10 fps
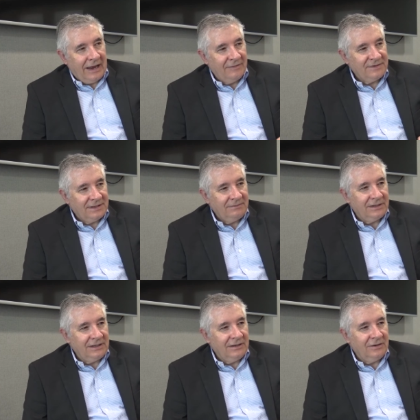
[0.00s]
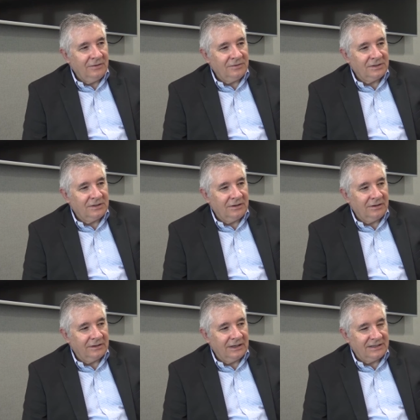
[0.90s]
have somebody who's
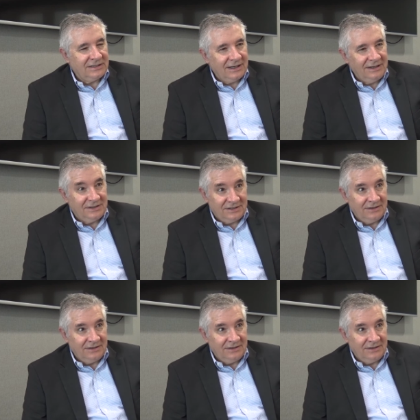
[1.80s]
got a status